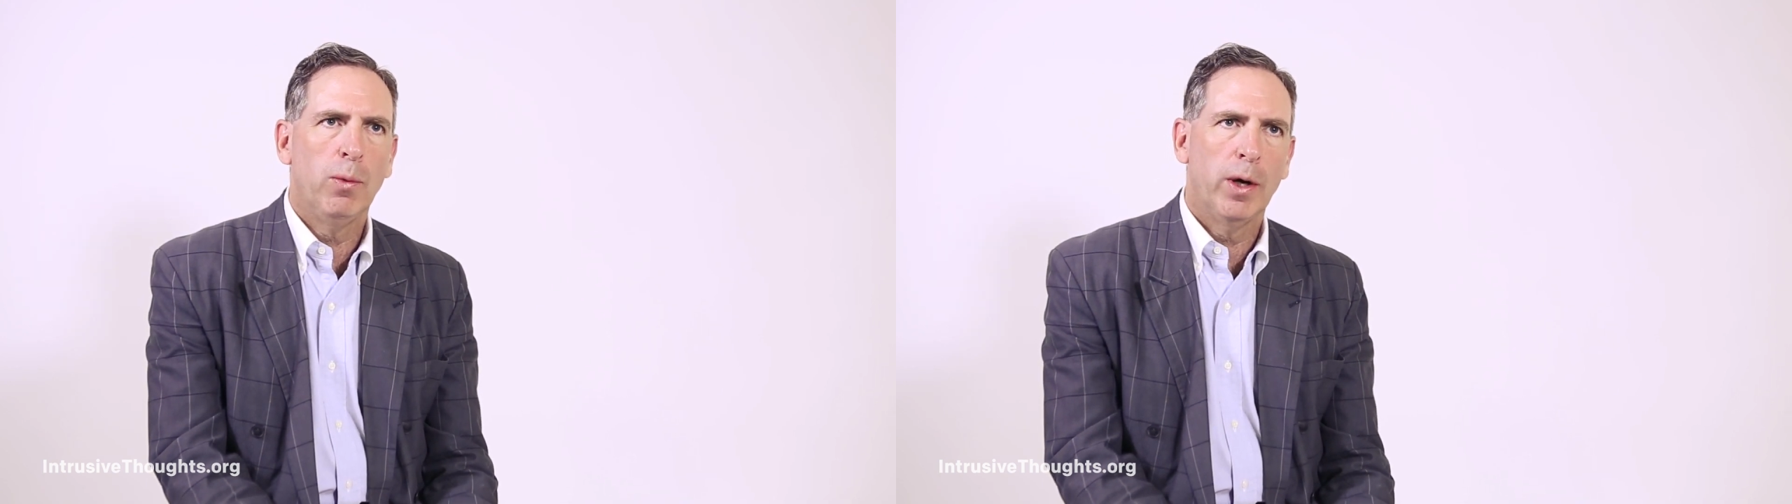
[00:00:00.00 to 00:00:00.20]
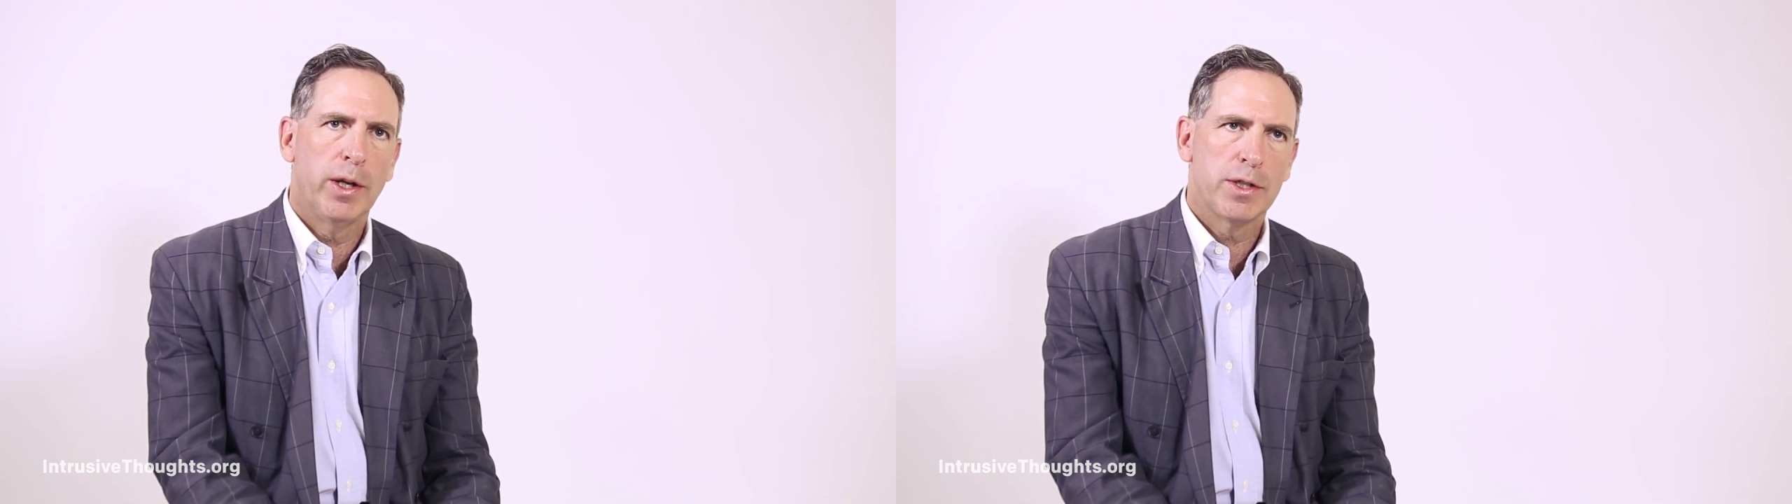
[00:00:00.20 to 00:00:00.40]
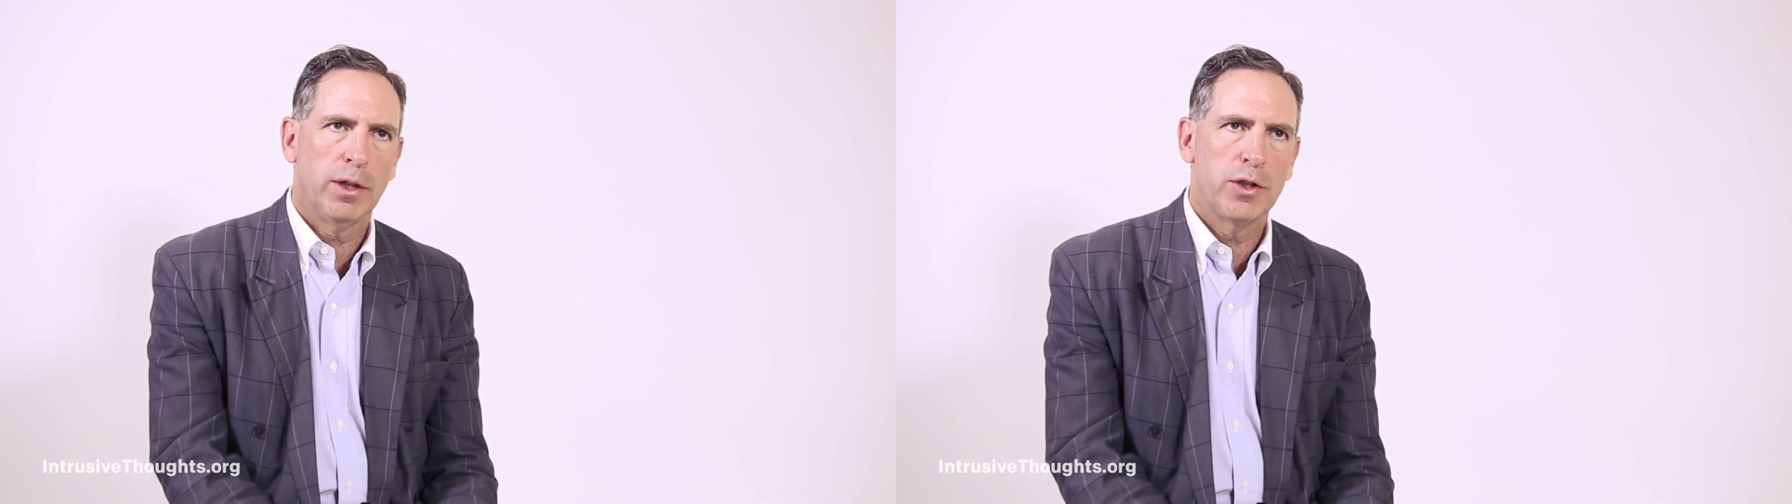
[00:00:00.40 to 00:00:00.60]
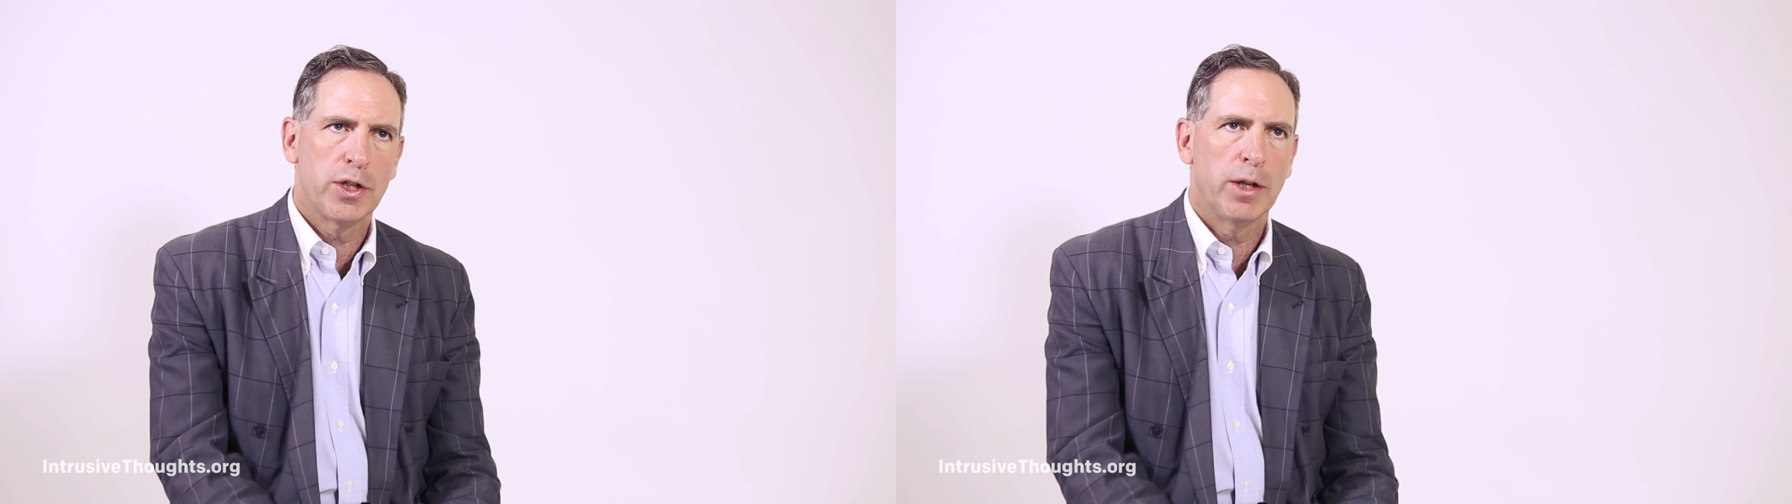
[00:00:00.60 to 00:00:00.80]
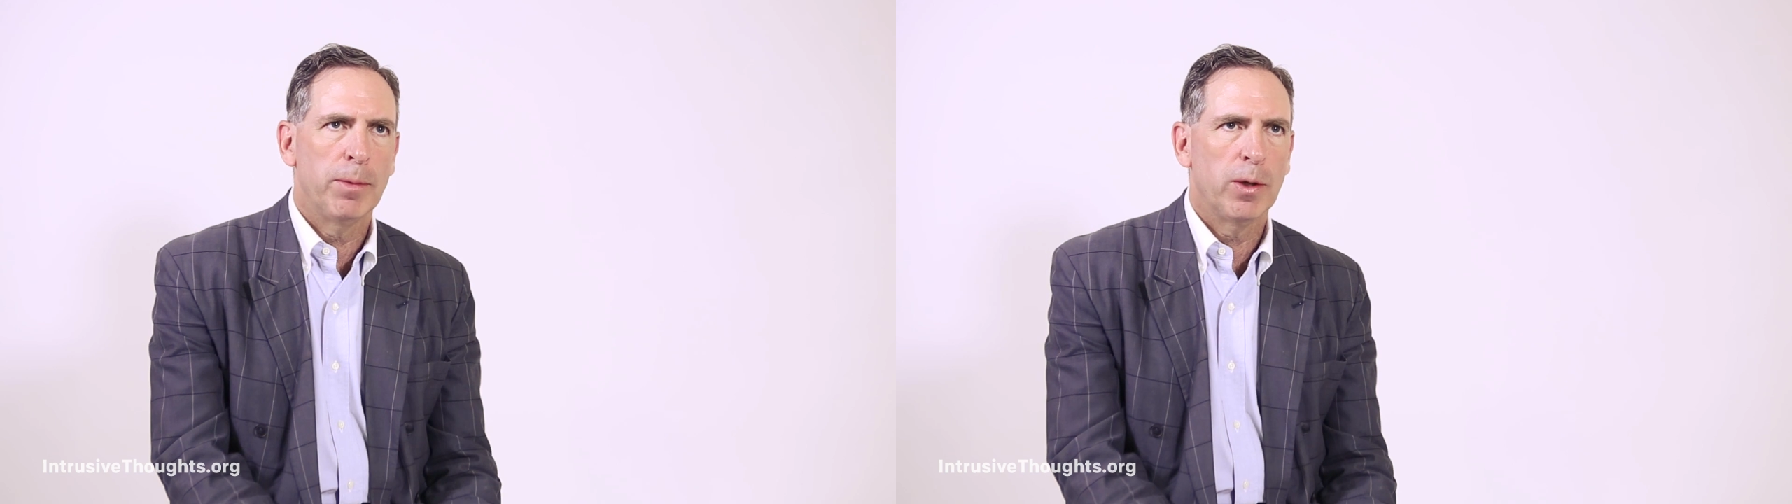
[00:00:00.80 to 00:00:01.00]
what is a
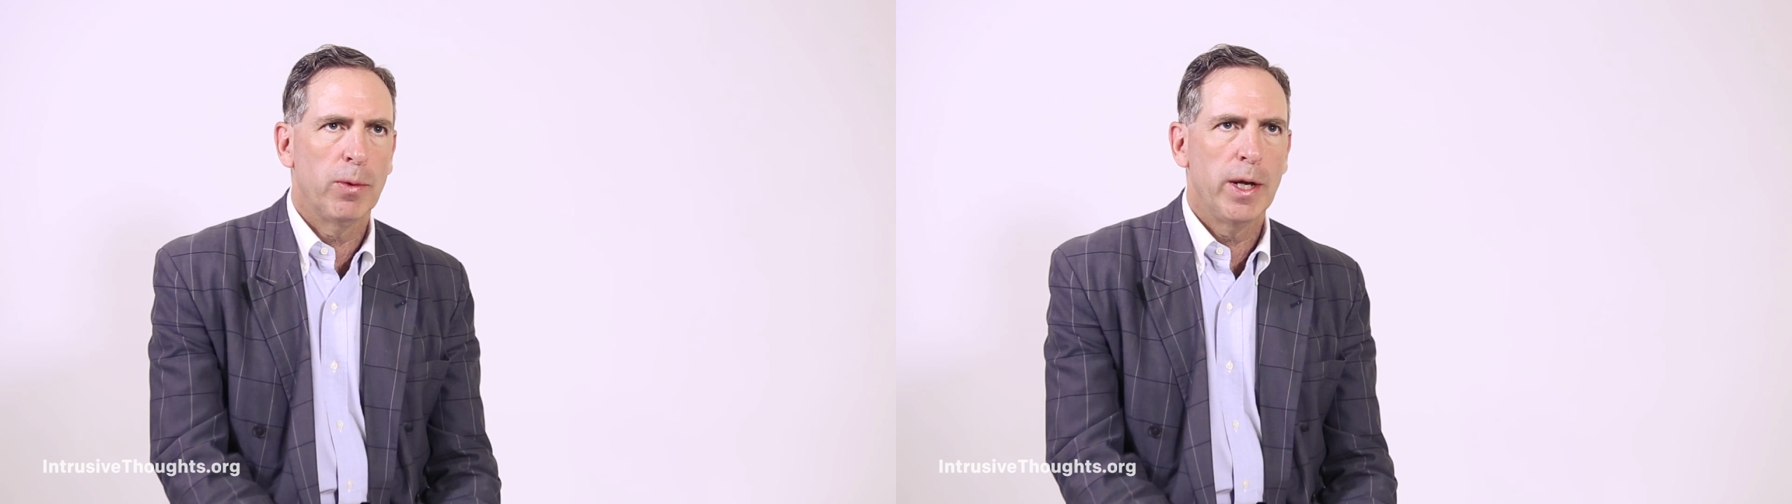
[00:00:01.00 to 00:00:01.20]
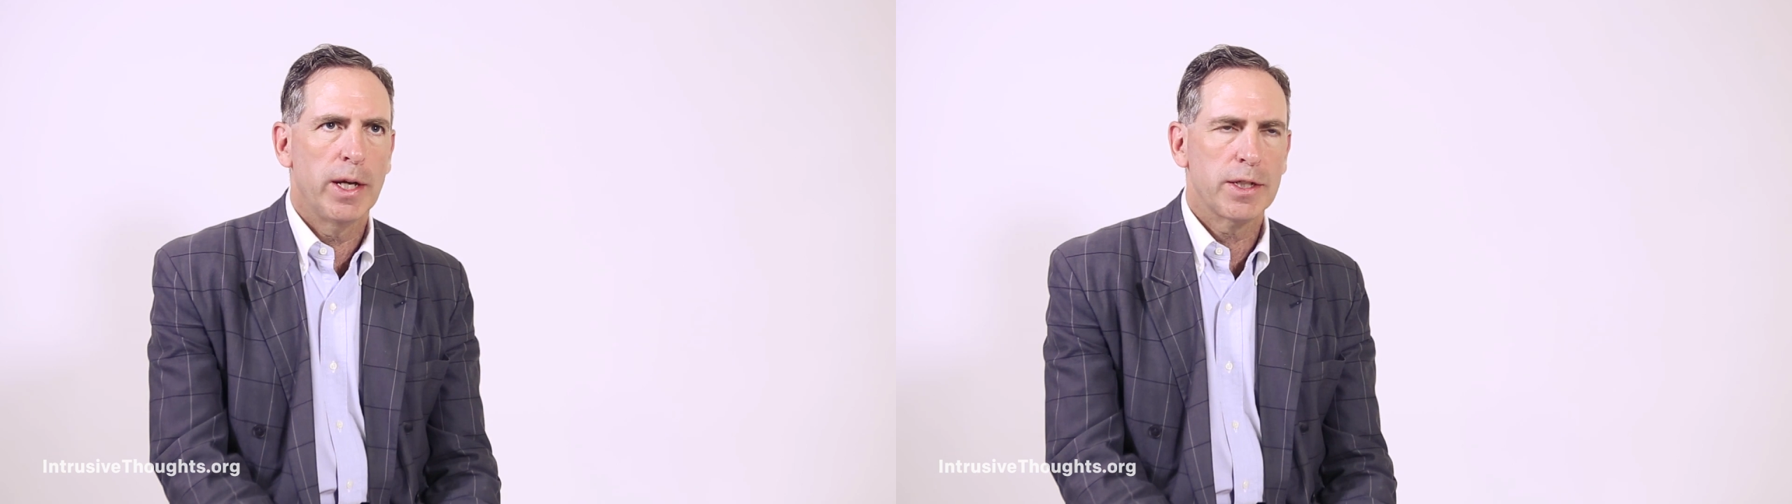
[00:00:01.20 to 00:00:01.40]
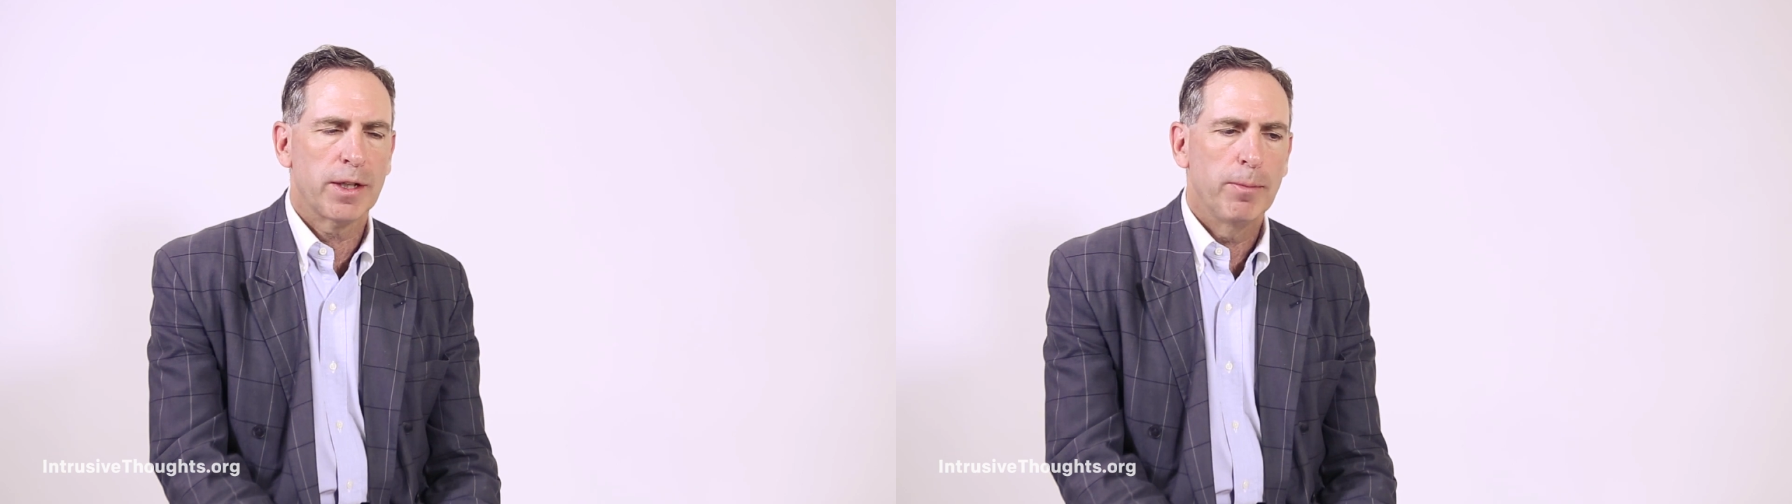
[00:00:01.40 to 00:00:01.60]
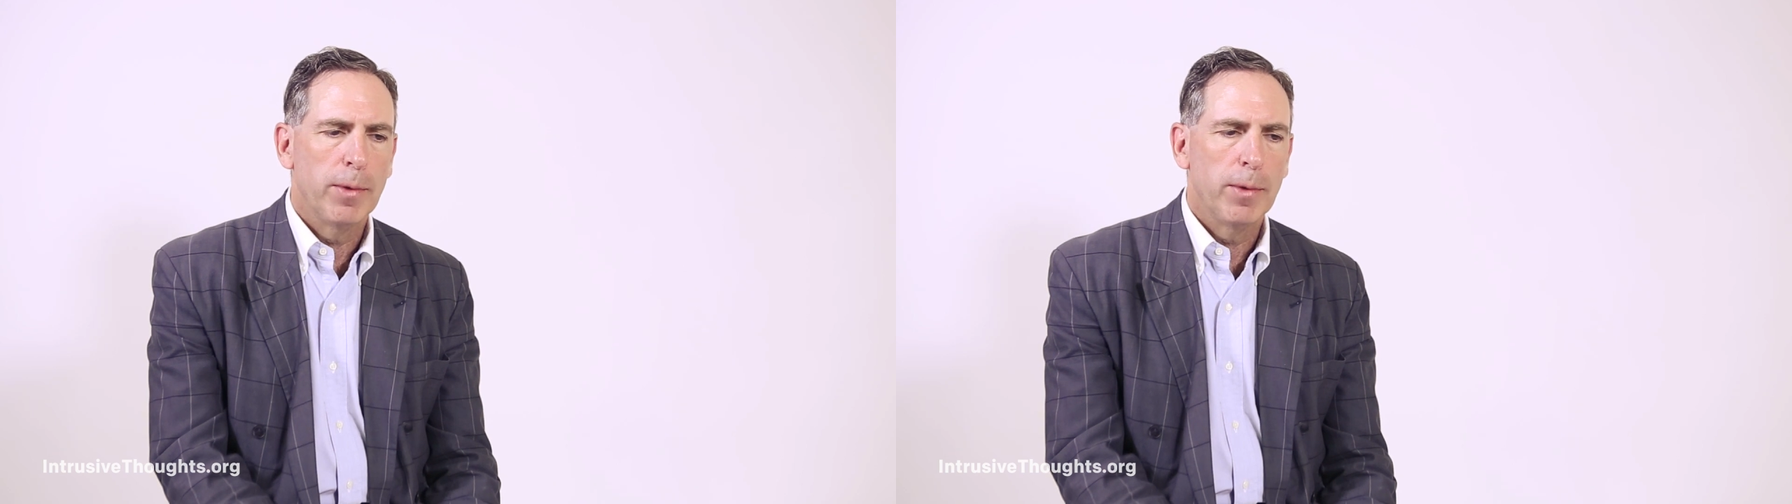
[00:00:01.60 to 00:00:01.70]
legitimate risk.